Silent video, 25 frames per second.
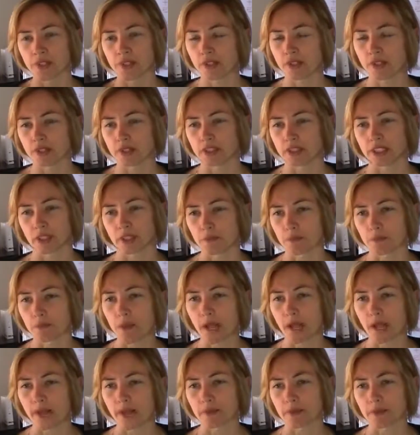you know,
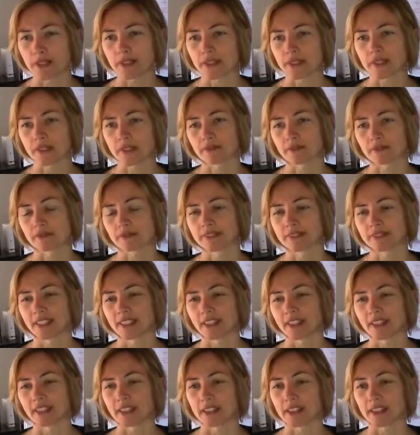payments and
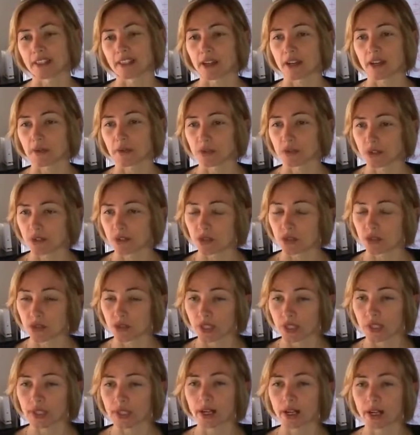things like that. It was on a good
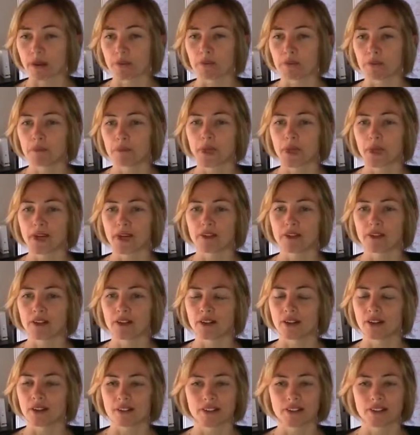income, but,
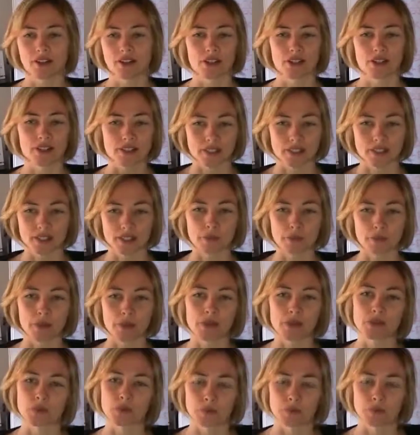you know, I could see the
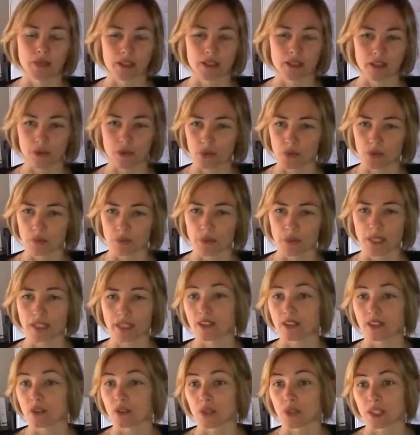boss was making all the money
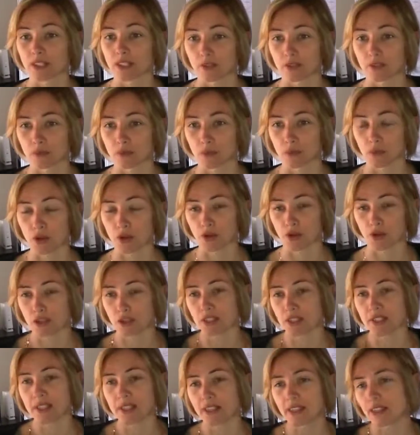and doing none of the work.
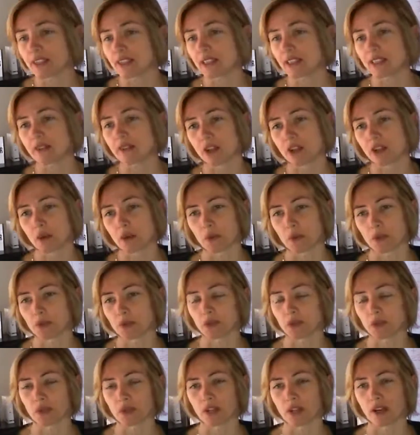Honestly, they didn't even know what I was
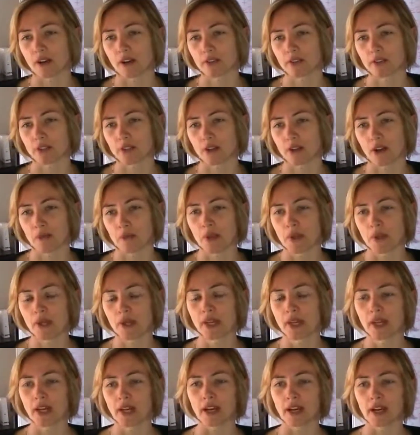doing half the time.
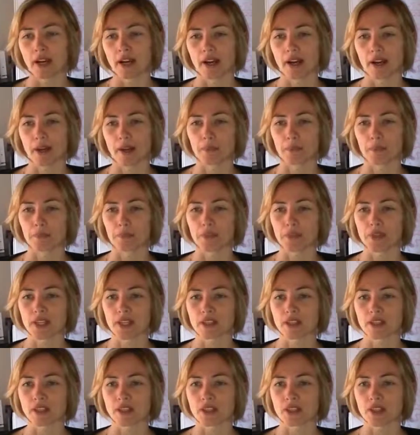
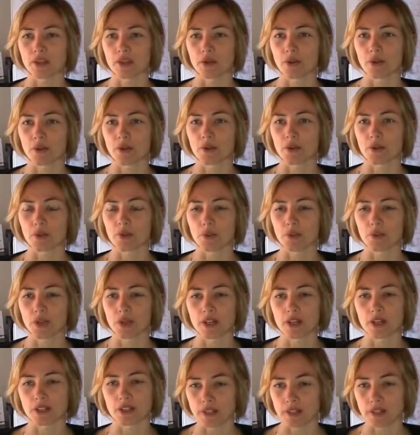And so when
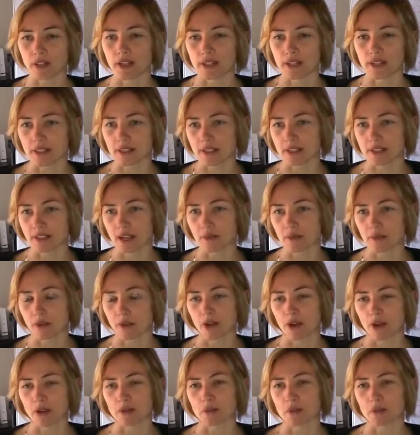I decided to start
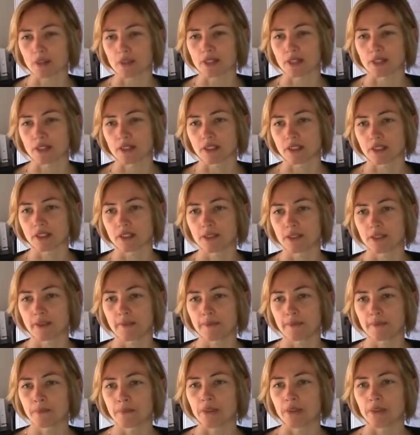my own business,
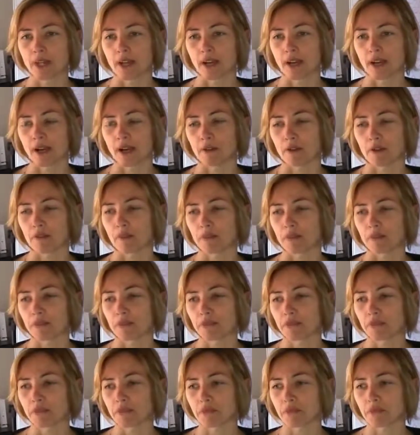I
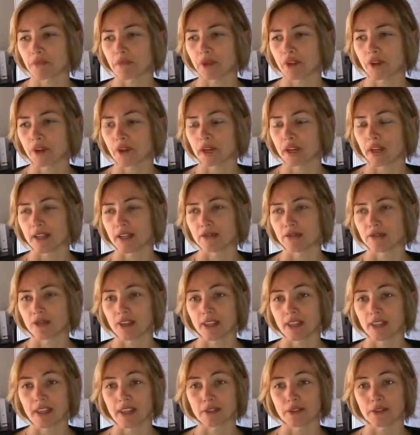
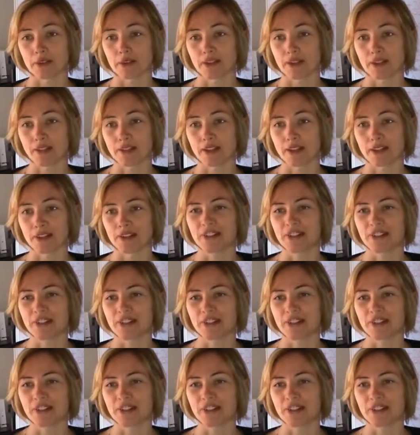really had no idea